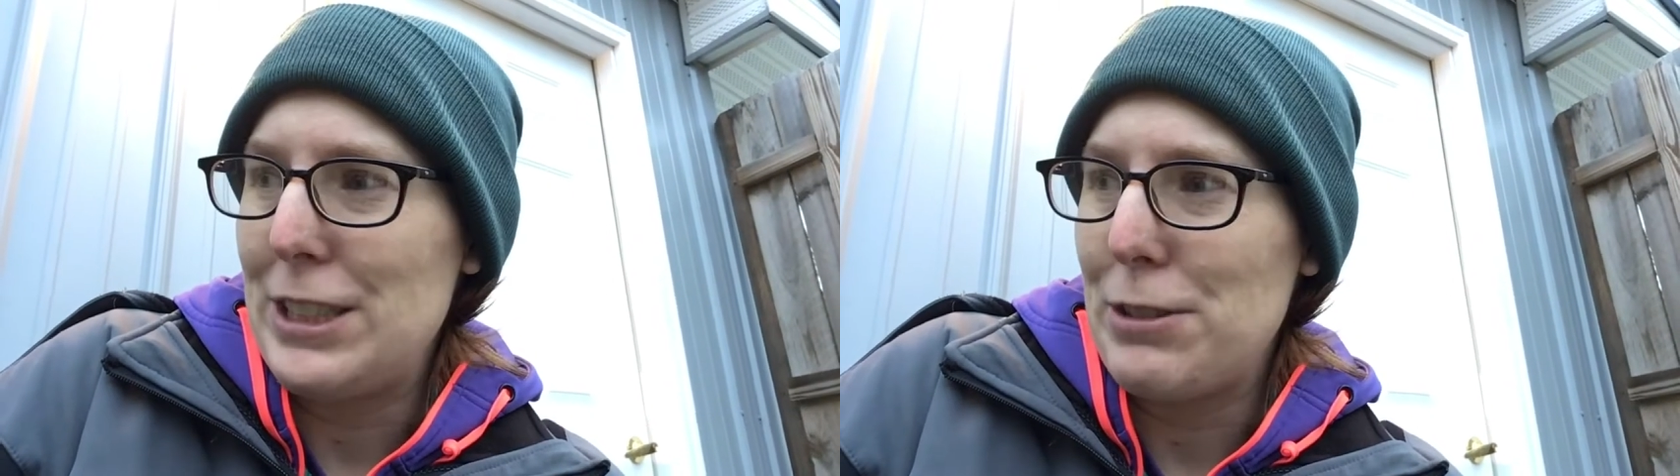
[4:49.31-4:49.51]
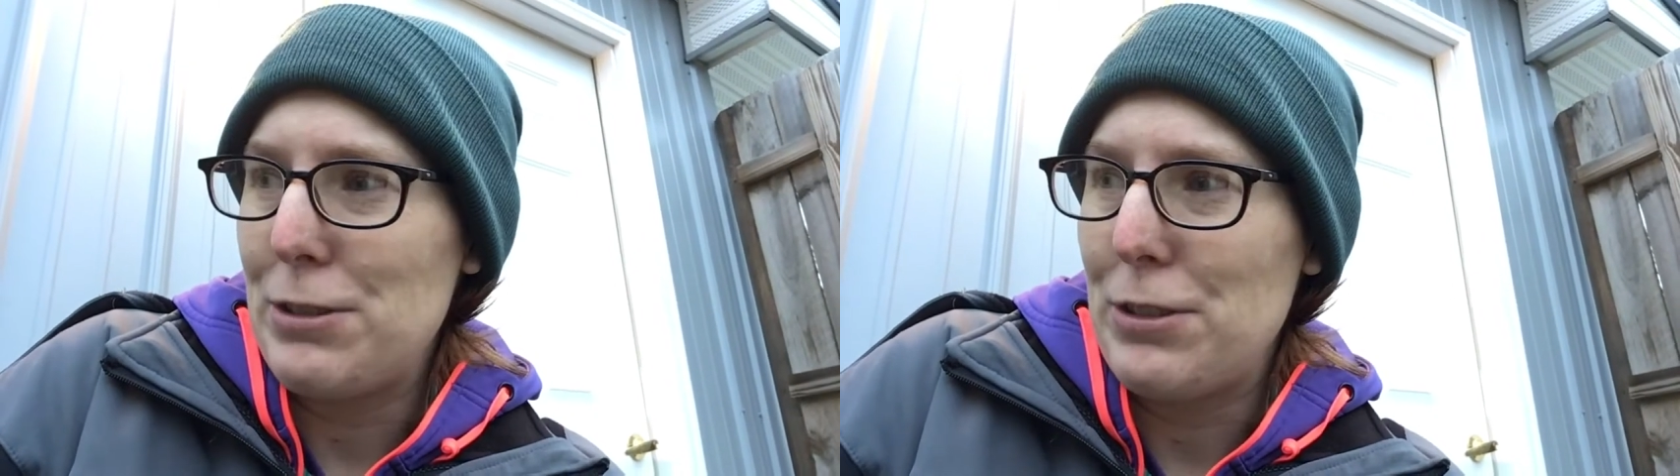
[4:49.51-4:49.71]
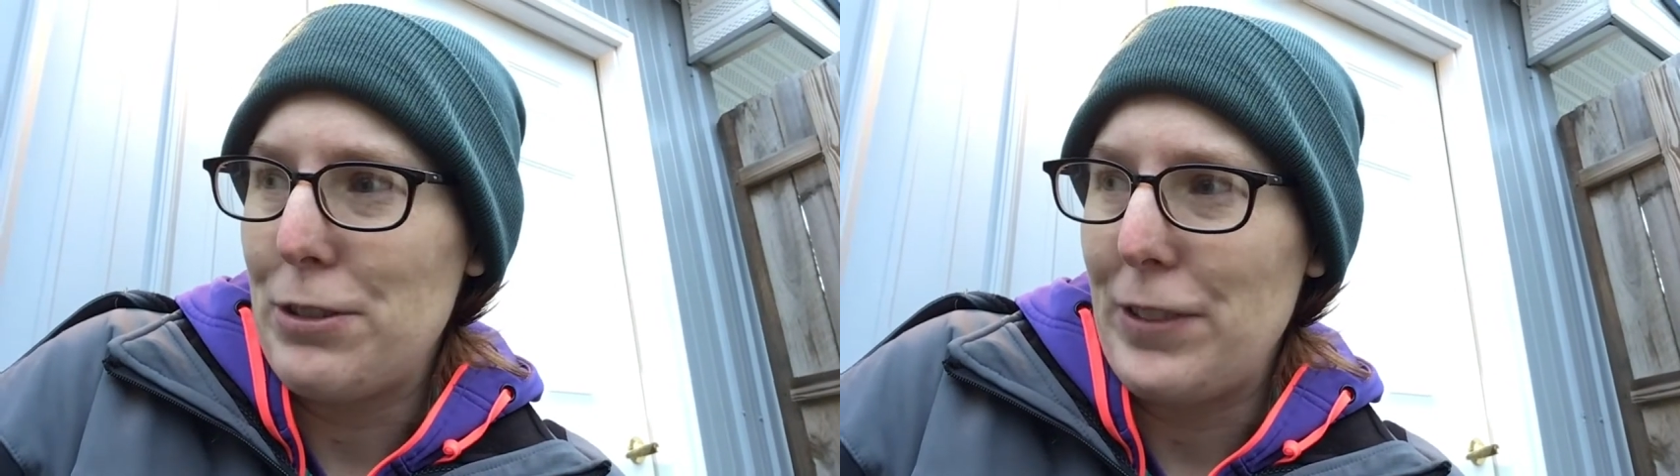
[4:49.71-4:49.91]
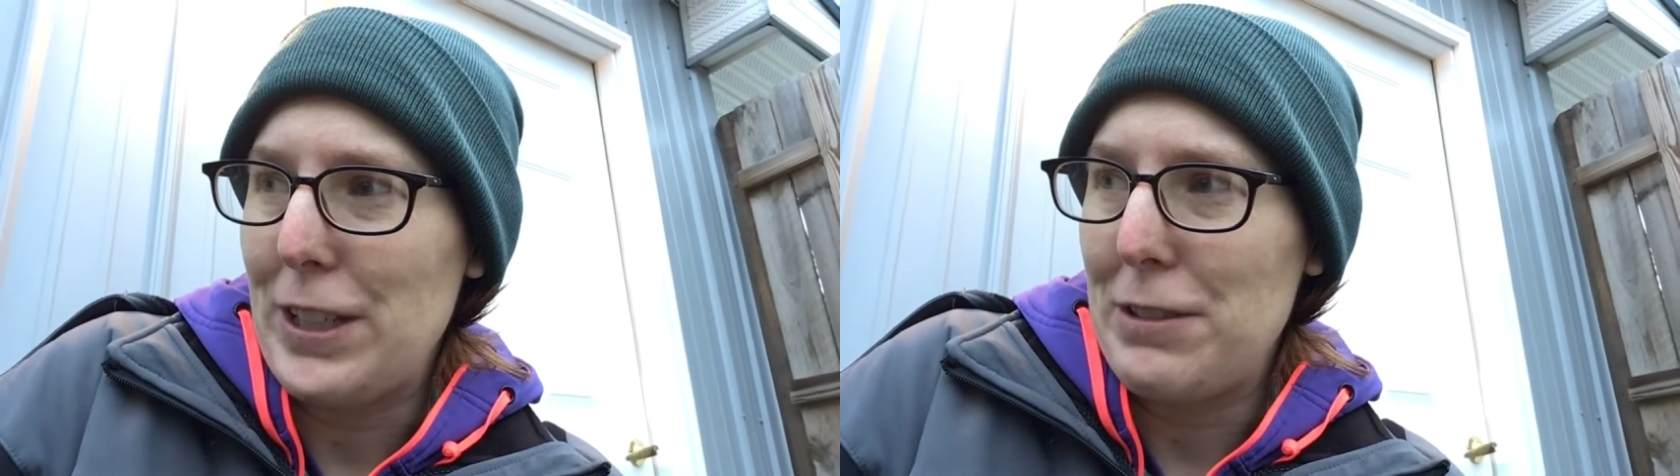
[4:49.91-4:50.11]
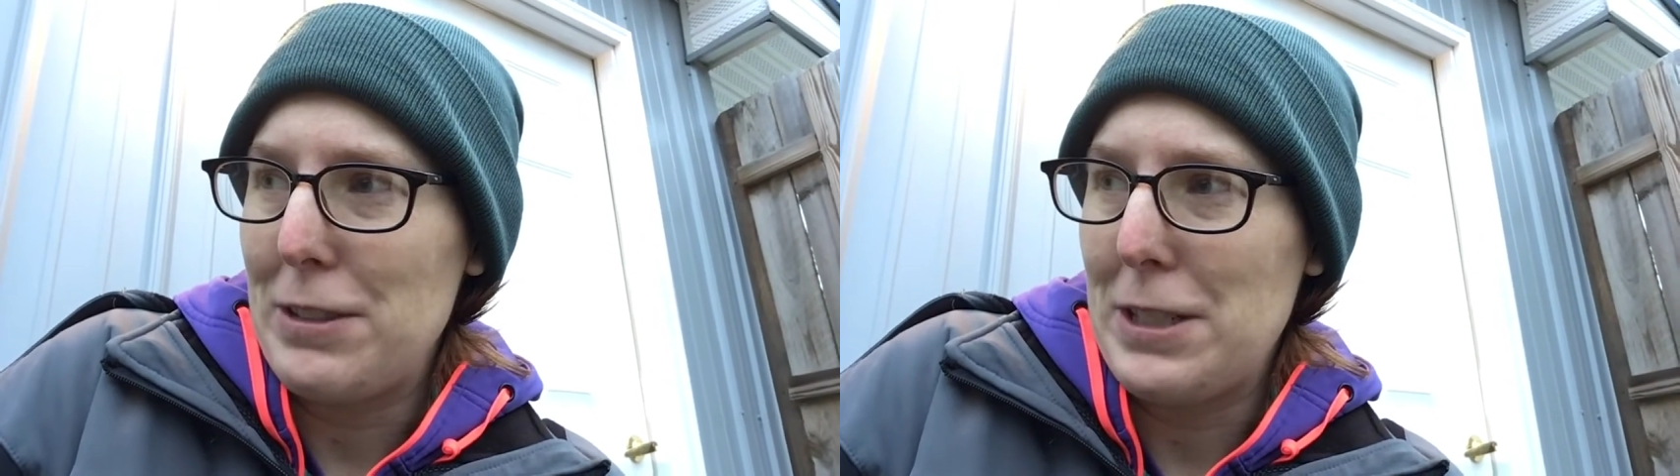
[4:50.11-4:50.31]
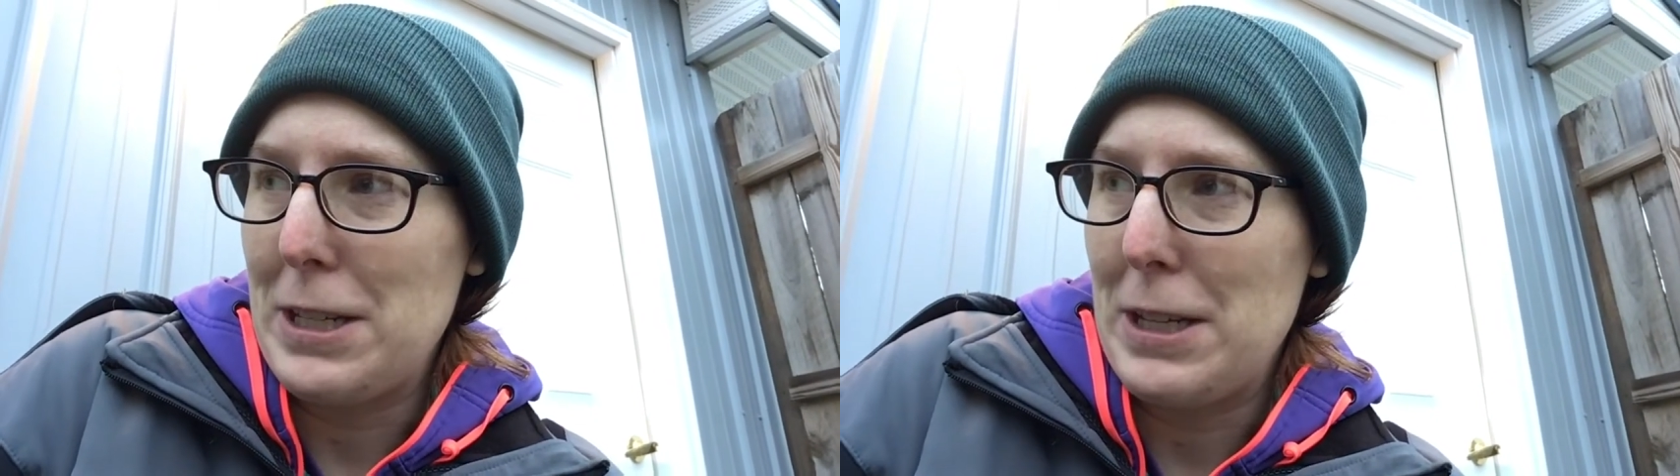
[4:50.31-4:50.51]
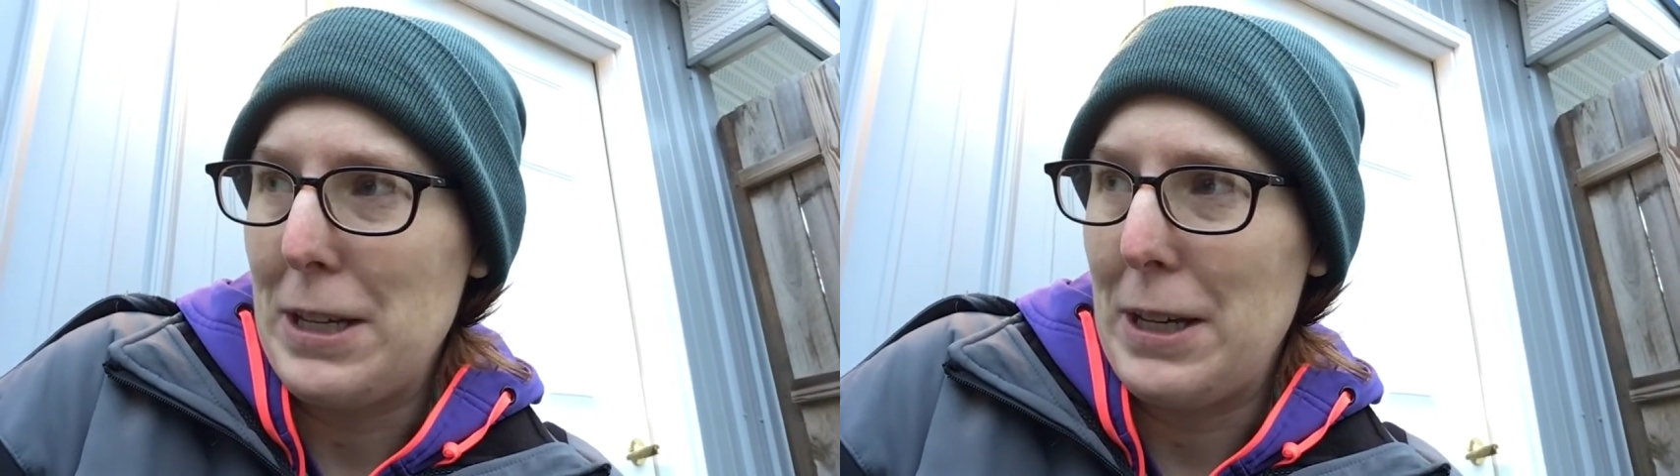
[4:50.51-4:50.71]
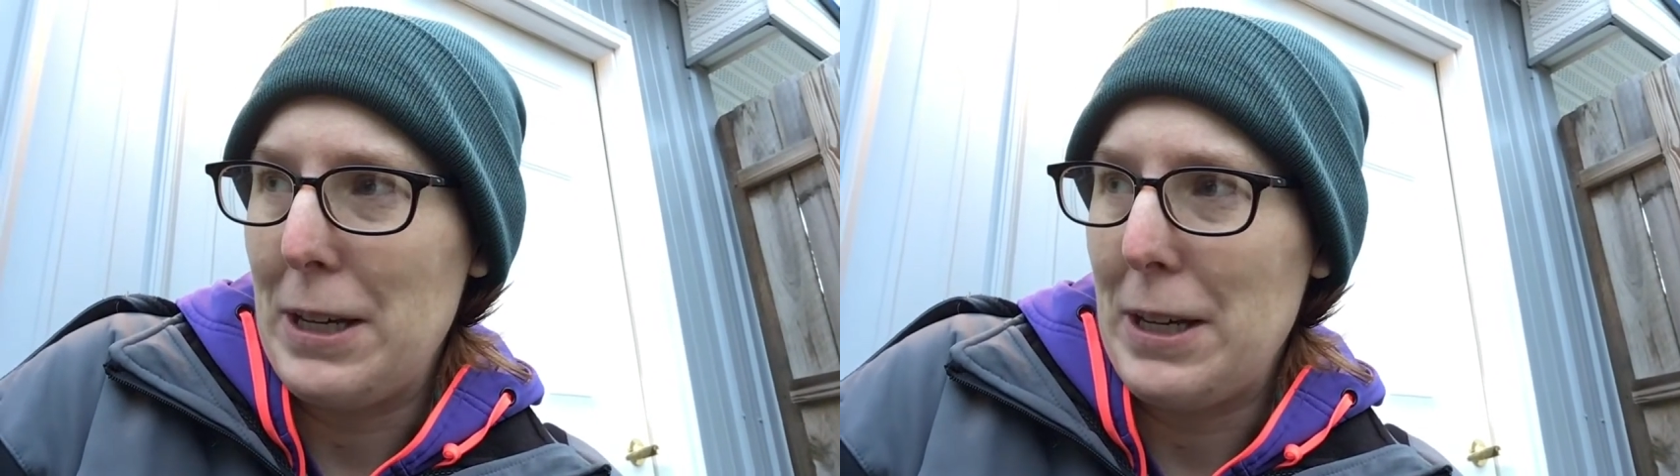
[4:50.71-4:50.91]
losing her feathers.
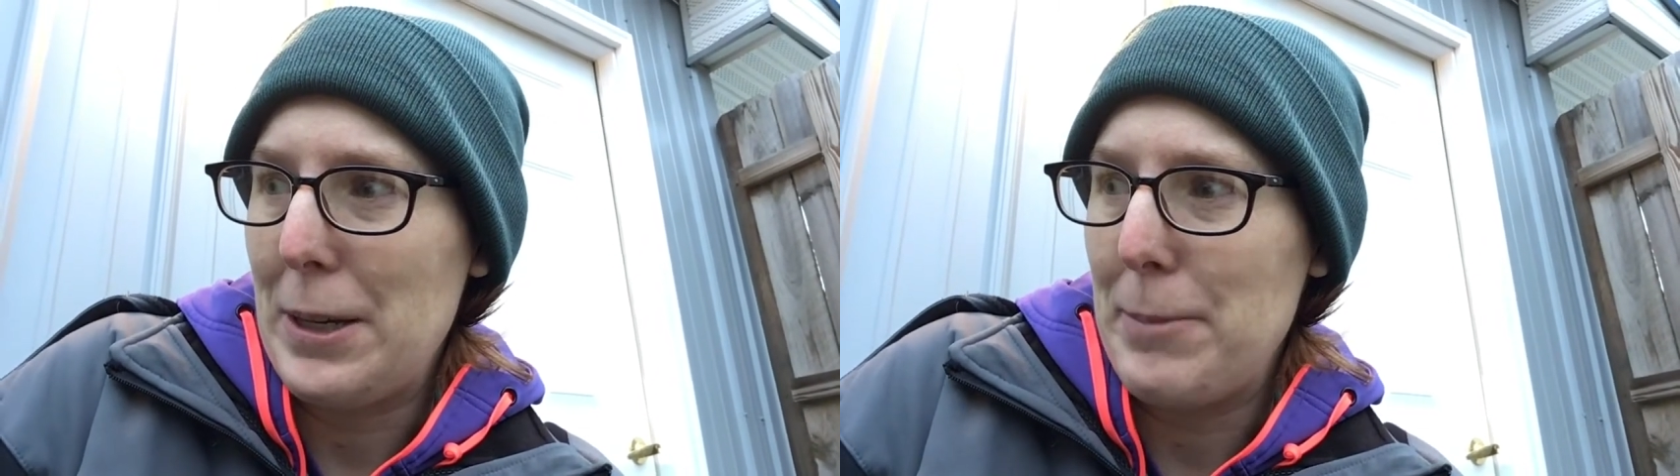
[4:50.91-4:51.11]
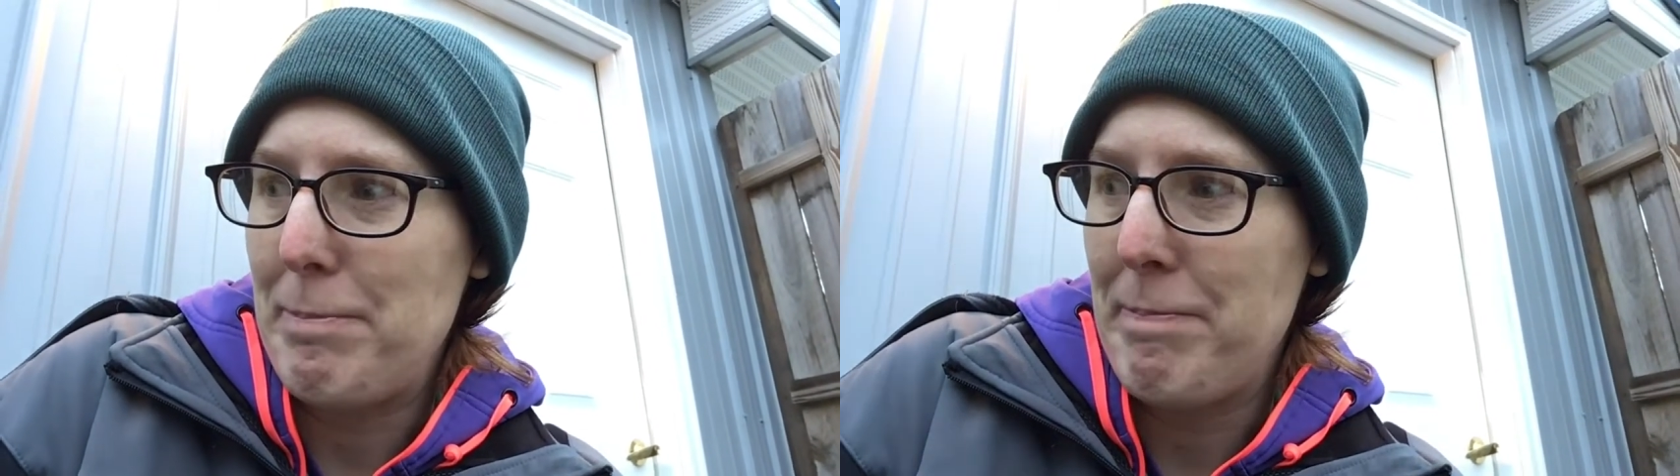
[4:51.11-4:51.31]
Um,